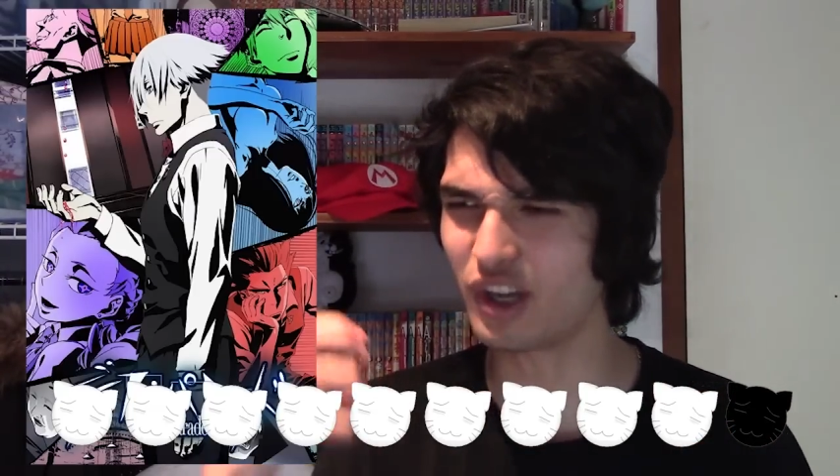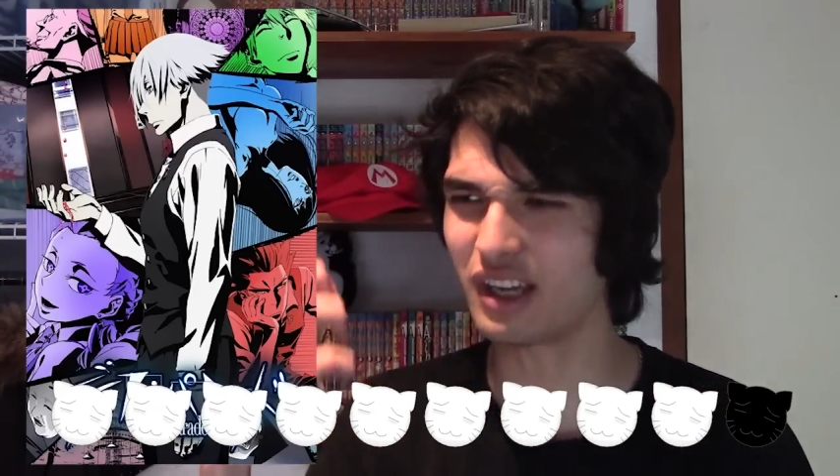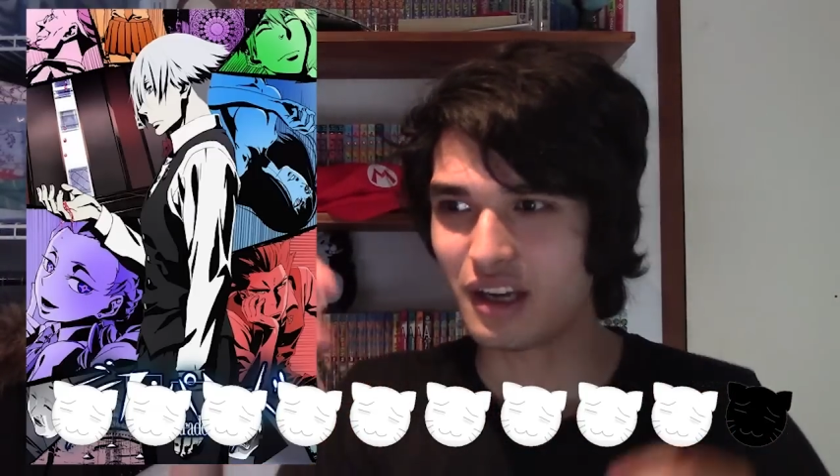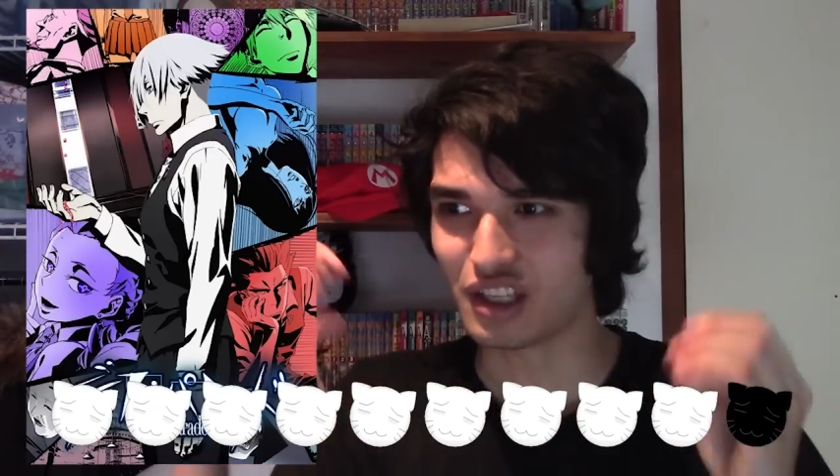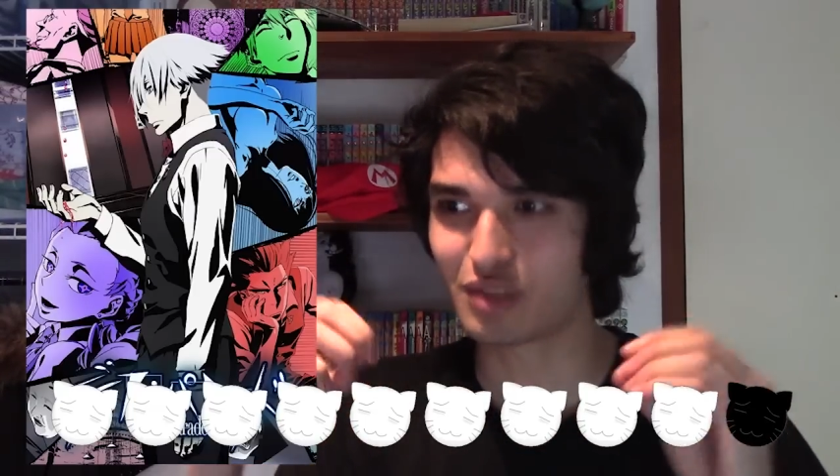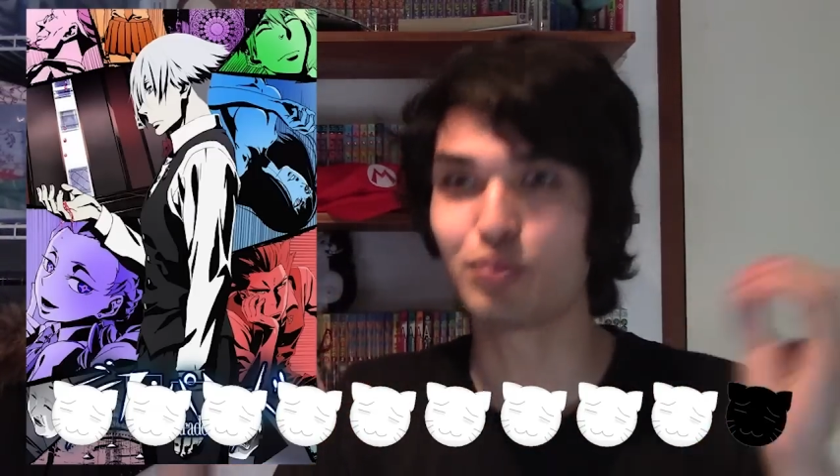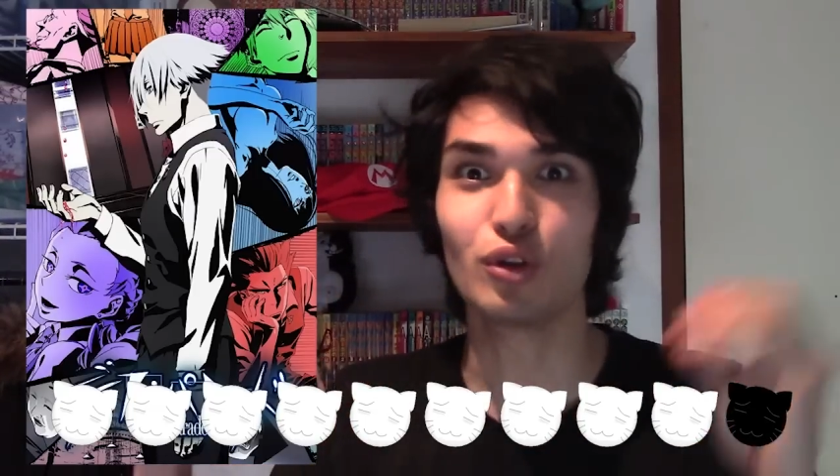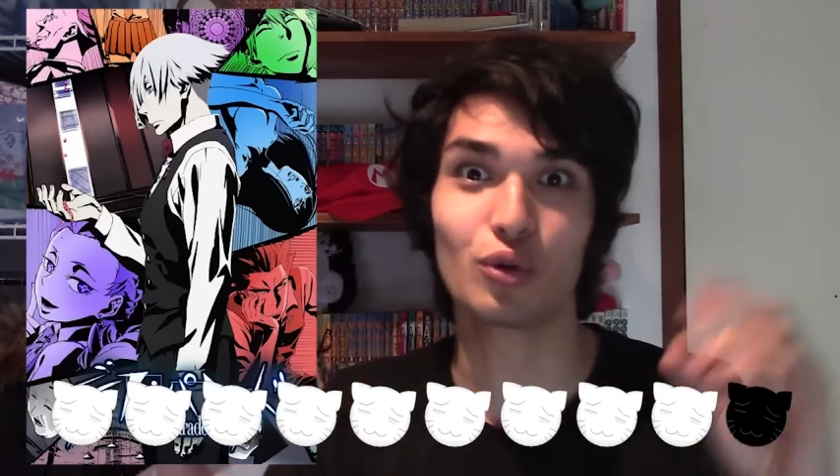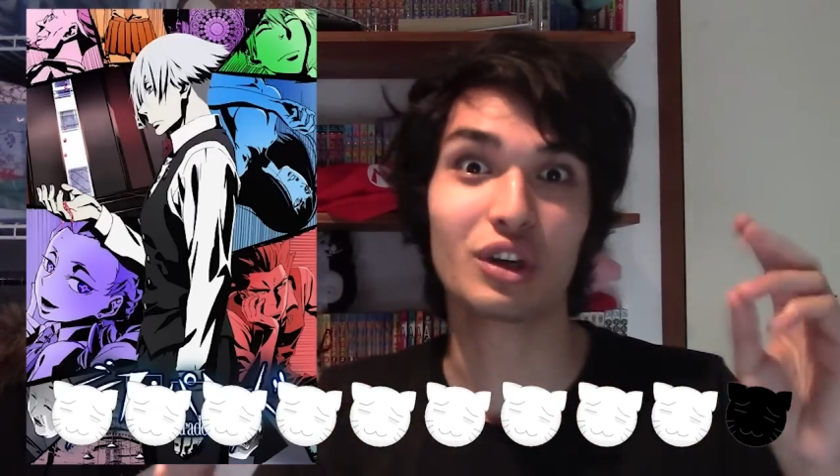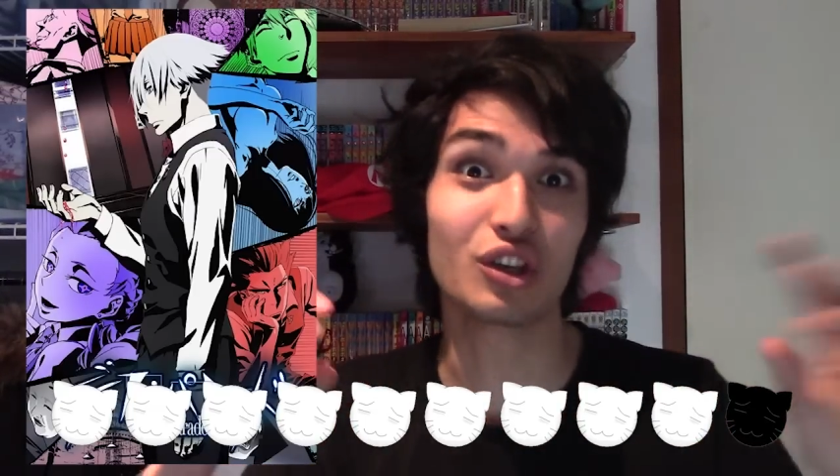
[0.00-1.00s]
like
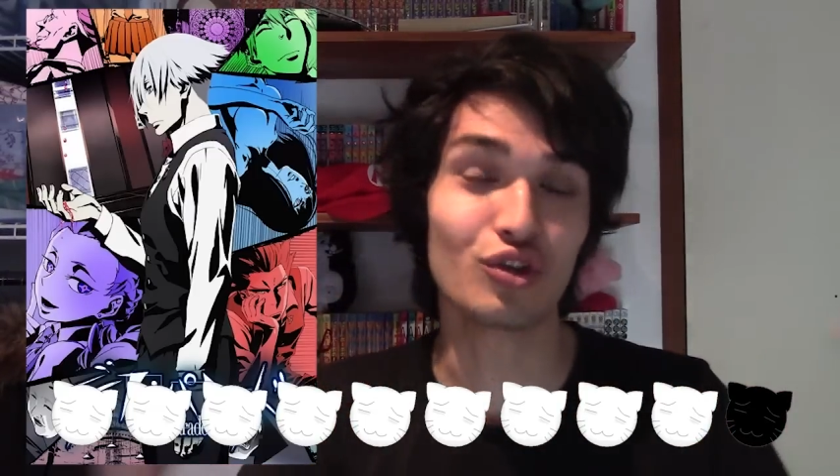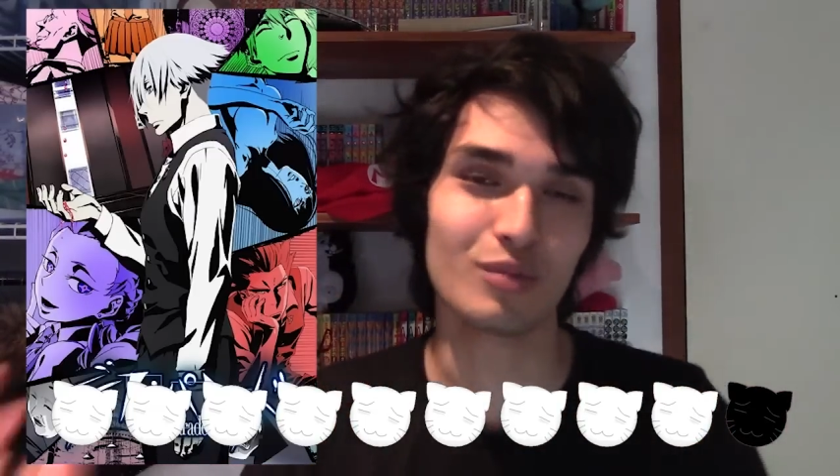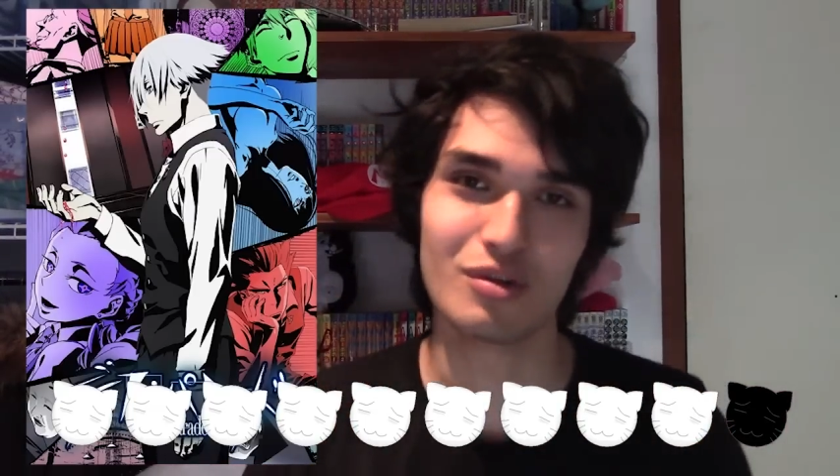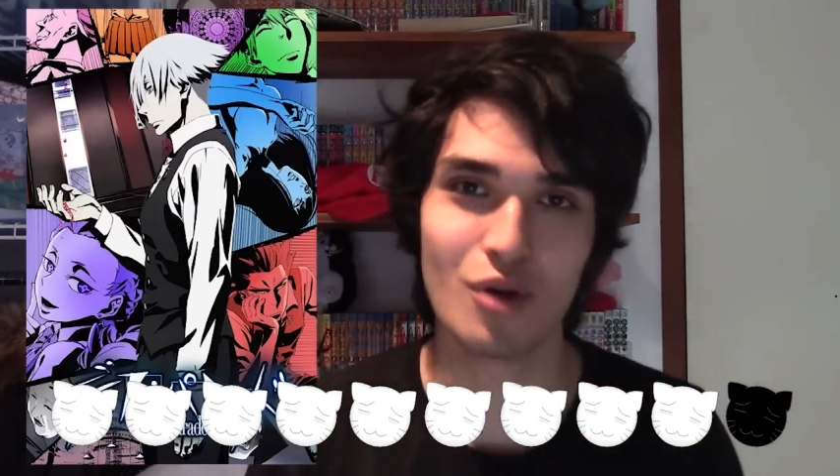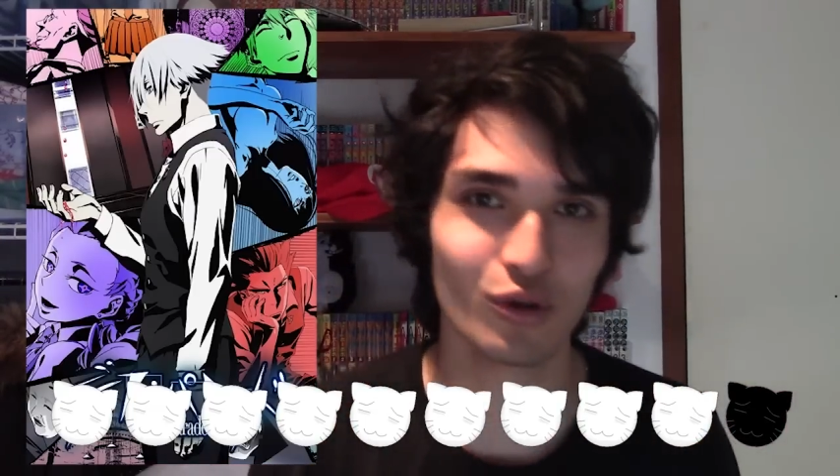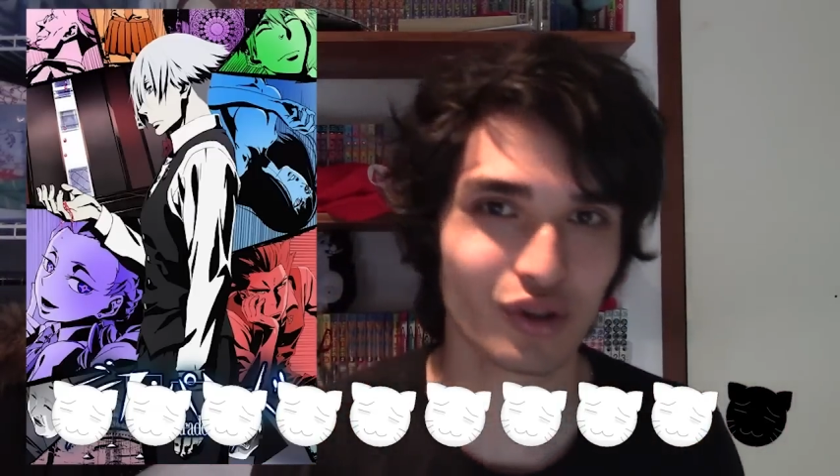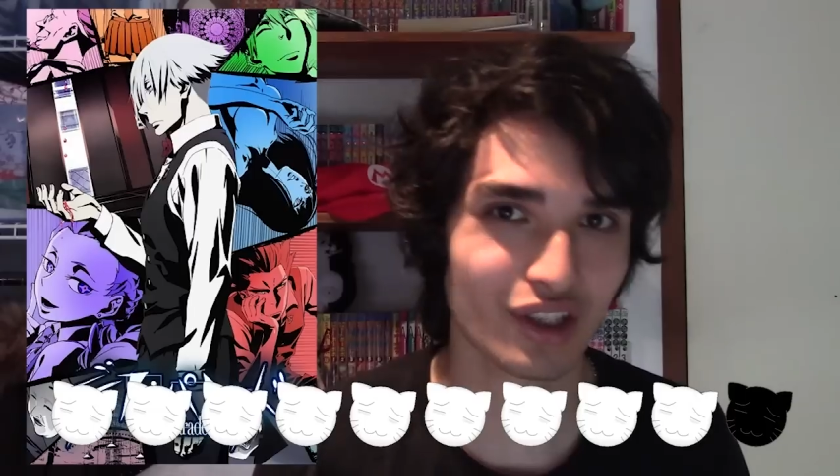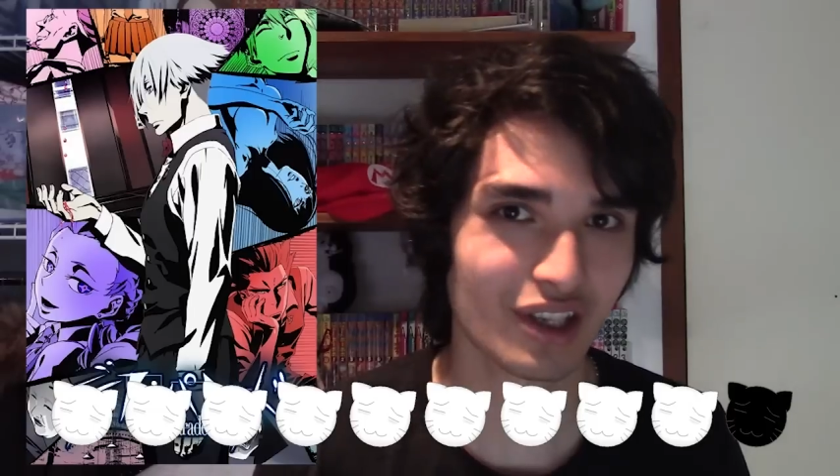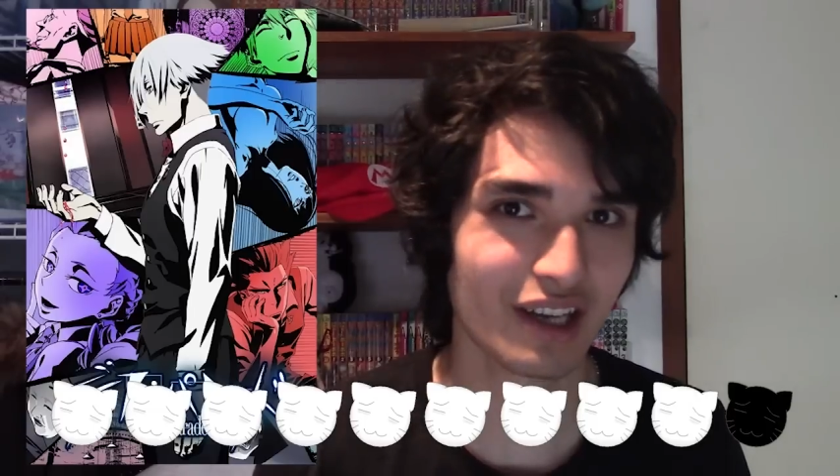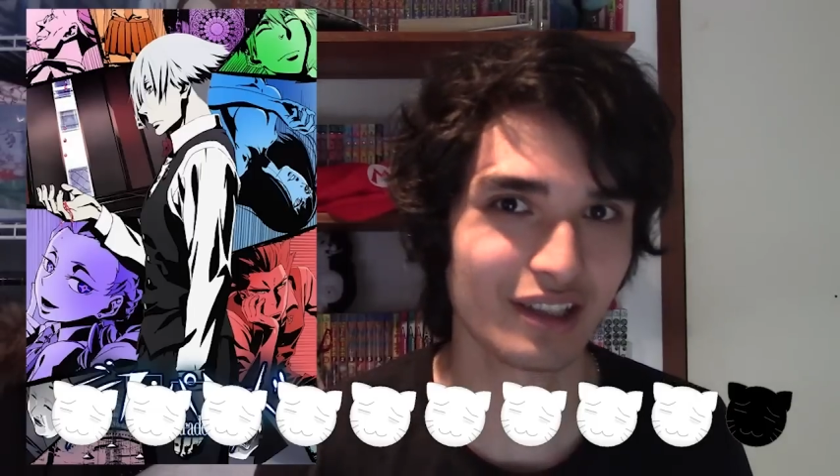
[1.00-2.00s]
exploring human
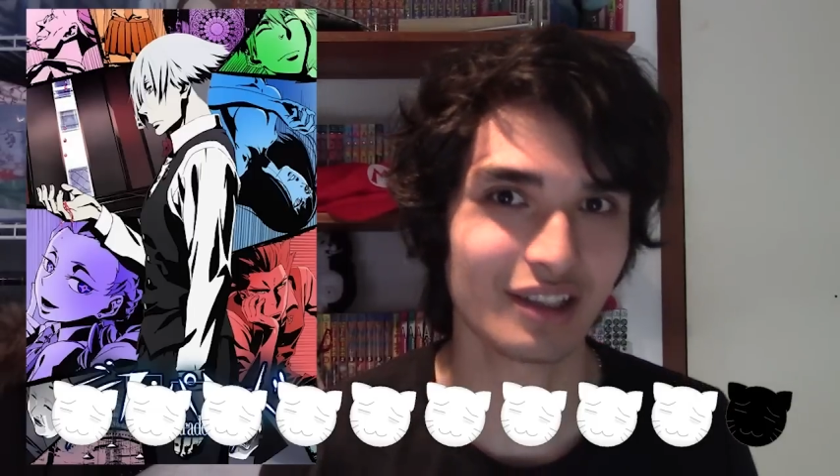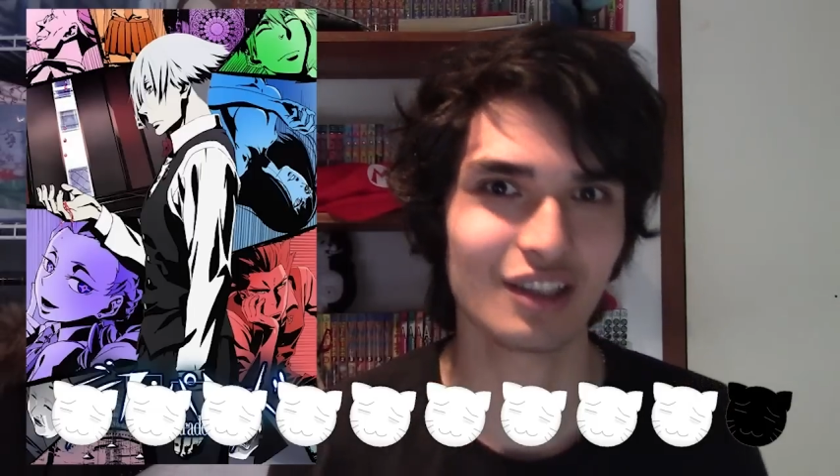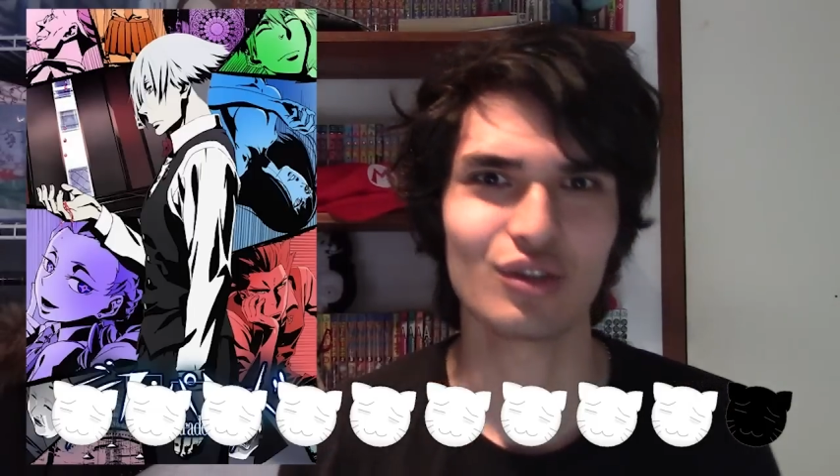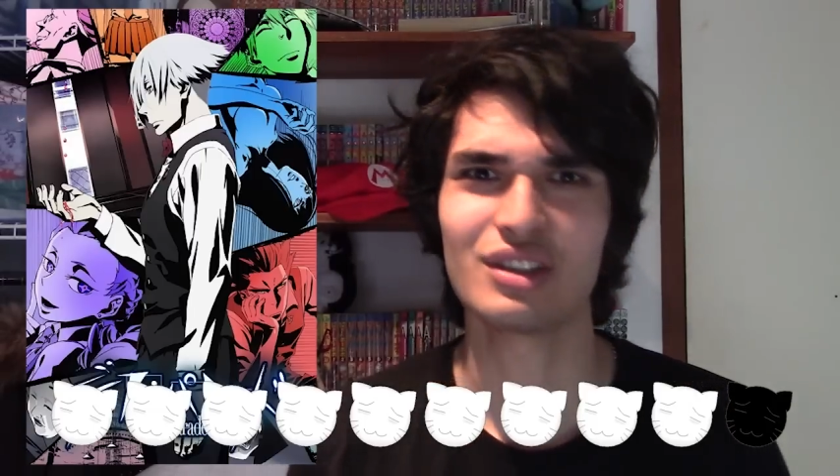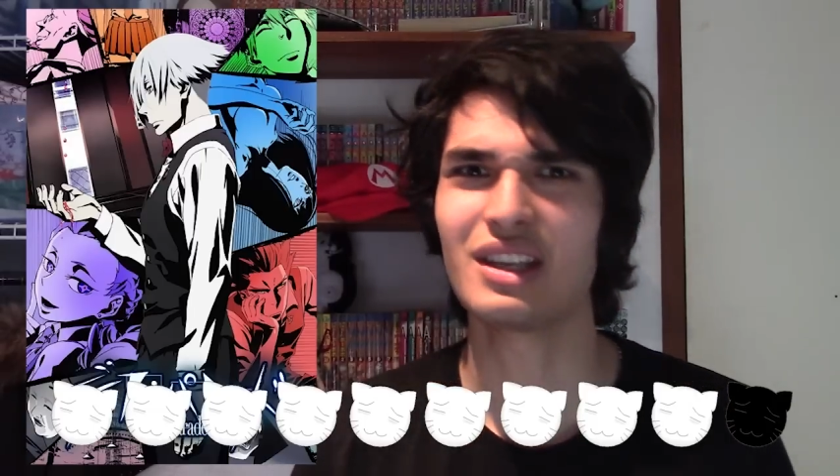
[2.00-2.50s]
emotions kinds of series,